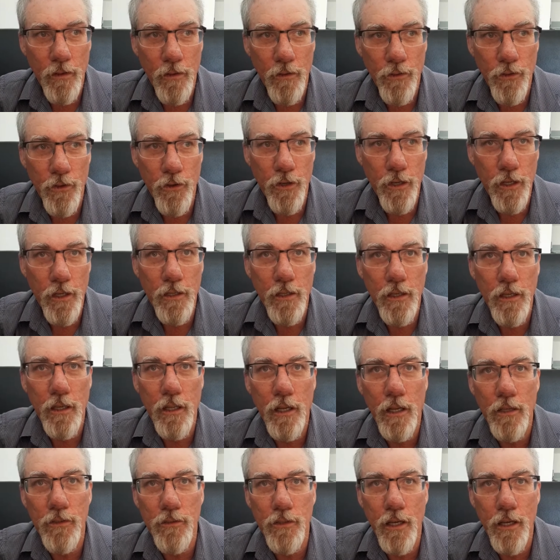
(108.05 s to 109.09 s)
13
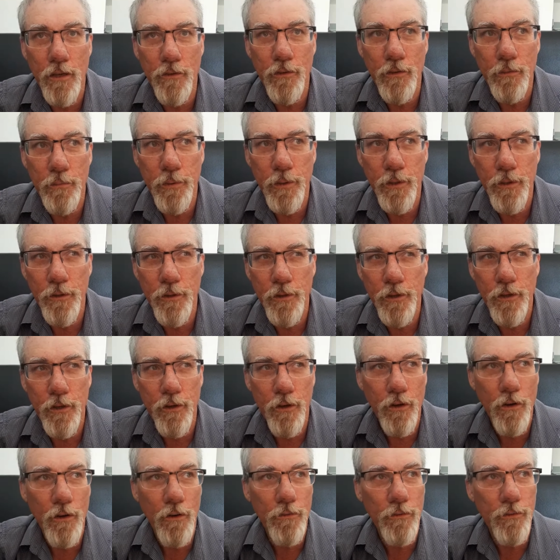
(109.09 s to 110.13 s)
kilos over a period
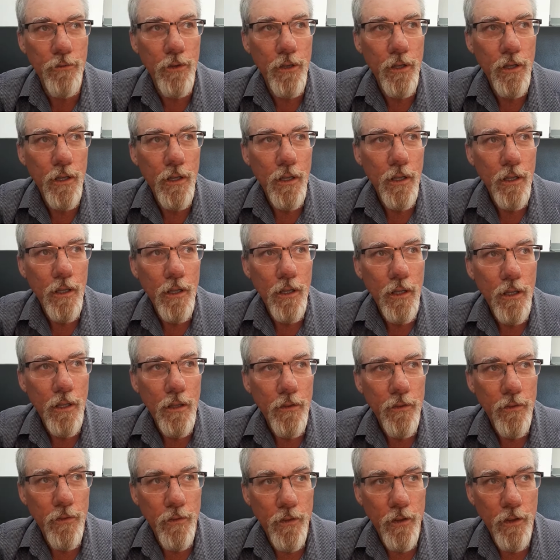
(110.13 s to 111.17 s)
of
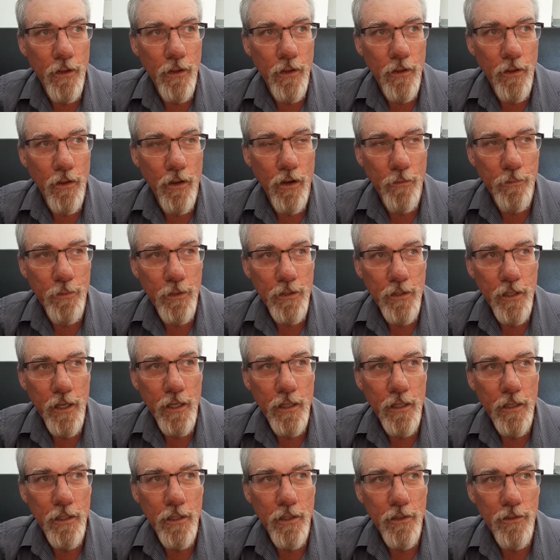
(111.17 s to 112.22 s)
that I've been
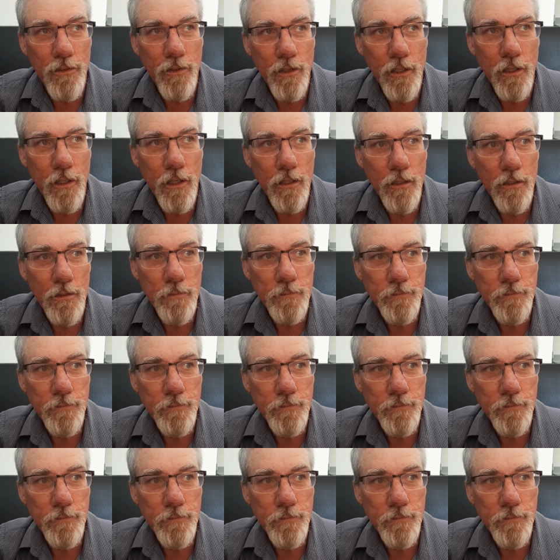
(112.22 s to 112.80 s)
taking the ASEA.